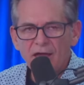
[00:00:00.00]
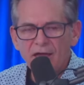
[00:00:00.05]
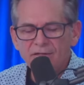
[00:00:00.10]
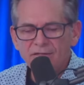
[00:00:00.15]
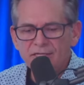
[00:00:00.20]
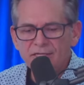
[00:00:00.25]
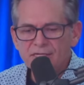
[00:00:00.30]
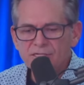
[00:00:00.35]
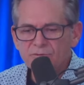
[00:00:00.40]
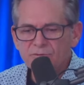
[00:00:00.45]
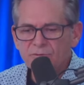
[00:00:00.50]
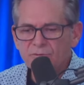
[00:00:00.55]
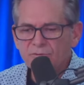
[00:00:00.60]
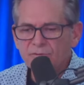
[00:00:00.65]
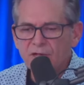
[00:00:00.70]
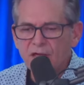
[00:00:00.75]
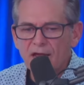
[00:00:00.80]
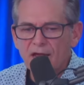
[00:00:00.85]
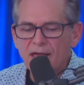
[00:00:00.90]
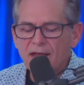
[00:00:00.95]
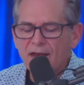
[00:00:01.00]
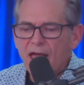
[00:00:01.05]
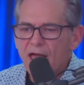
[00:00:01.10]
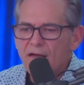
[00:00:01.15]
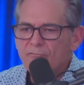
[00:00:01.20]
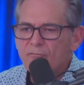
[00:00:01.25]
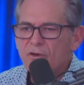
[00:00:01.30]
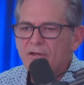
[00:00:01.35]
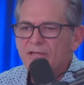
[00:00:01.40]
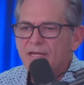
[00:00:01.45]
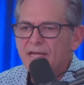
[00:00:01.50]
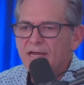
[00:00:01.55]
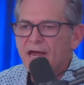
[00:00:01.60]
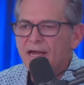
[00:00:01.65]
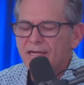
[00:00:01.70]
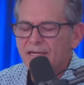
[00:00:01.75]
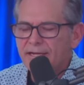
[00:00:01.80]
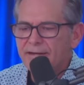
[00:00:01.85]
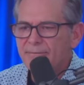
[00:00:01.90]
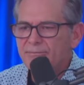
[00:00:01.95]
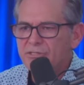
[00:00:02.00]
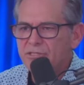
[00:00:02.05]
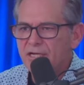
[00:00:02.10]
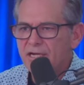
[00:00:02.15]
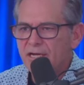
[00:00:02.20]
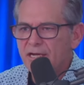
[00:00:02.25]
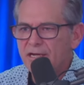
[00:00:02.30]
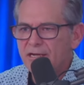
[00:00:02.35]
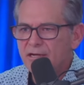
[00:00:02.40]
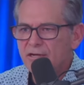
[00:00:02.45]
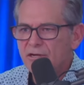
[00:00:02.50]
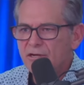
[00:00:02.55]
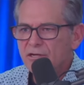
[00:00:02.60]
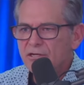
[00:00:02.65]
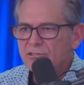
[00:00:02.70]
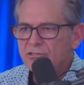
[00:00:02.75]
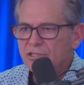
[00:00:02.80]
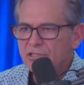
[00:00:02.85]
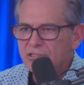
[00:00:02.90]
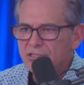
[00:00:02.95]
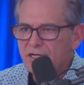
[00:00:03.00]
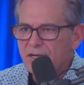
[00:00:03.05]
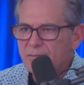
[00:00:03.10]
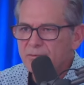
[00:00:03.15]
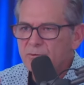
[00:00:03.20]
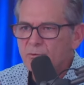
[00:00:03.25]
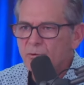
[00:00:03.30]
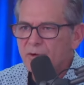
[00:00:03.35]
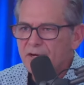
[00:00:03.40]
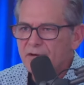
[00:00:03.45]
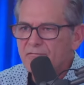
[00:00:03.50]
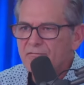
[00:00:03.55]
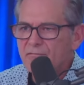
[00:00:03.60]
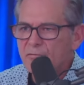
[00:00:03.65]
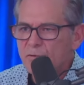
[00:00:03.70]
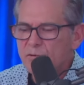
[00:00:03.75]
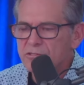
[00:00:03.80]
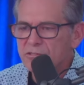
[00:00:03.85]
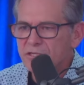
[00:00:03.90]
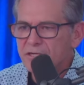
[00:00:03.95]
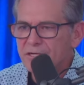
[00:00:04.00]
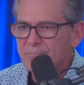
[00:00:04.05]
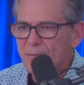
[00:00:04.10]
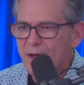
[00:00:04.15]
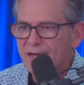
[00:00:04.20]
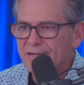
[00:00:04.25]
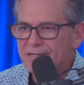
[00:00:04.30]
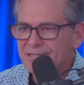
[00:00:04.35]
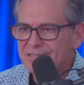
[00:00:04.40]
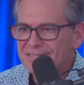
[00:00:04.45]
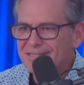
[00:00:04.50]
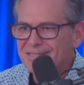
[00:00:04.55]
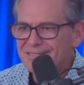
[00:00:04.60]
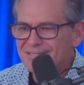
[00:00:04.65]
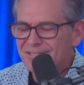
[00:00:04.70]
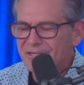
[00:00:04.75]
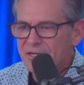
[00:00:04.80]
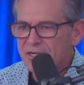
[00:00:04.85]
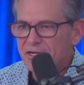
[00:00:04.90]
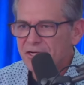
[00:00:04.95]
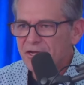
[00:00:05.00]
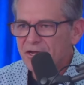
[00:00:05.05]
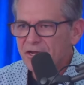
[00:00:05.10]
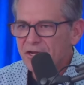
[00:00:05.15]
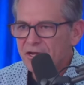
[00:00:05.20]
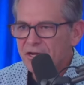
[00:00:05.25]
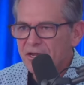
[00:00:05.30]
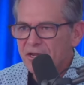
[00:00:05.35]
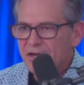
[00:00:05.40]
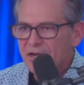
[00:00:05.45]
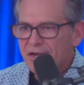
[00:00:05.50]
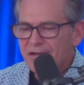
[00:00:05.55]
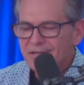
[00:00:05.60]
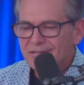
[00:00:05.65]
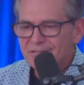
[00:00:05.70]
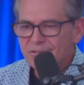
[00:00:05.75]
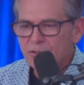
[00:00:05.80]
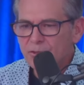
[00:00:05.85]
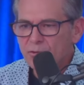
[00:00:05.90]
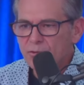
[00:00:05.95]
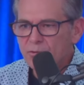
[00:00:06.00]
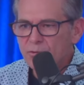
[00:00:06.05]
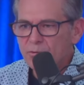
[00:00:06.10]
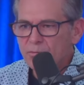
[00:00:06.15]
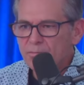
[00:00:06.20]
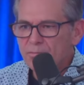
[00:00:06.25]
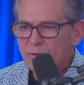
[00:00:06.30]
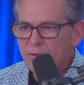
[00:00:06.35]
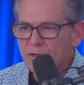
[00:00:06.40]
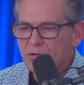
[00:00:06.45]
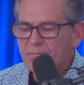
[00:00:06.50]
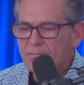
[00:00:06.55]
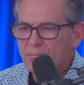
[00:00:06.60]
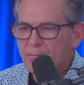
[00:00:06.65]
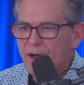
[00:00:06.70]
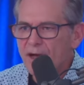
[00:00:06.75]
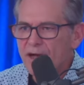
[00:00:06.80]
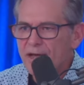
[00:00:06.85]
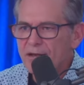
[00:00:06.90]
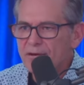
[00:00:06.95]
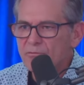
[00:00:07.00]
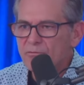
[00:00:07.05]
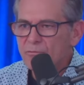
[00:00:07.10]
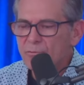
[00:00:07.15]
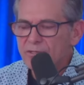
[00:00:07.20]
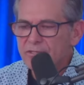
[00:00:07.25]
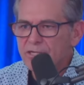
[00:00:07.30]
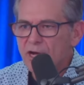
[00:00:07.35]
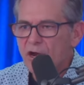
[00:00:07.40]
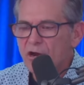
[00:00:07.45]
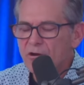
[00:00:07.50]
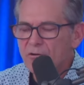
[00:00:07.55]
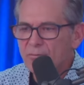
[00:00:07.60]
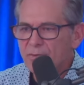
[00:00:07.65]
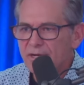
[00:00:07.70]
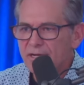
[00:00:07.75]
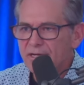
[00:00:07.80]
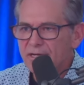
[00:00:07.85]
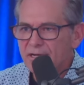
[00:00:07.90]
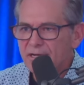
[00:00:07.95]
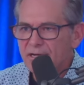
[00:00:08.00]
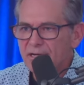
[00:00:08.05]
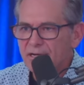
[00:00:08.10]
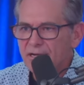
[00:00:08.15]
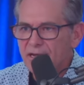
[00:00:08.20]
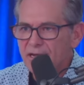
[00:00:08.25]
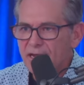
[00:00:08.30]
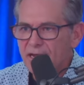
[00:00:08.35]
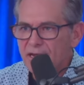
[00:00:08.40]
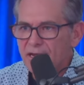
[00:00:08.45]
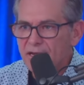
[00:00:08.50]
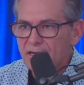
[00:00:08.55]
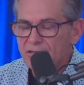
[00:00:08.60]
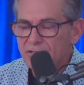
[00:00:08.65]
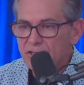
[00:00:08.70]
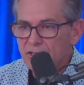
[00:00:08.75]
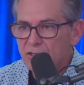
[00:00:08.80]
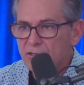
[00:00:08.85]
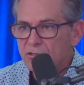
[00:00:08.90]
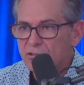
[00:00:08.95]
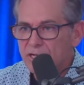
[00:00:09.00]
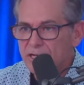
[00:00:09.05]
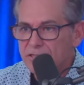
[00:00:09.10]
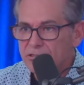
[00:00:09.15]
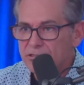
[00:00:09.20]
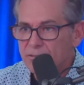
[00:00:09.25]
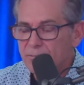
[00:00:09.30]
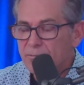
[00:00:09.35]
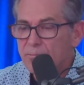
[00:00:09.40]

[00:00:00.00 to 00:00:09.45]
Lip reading: this, again, everything I keep seeing just keeps reinforcing my decision to put my retirement into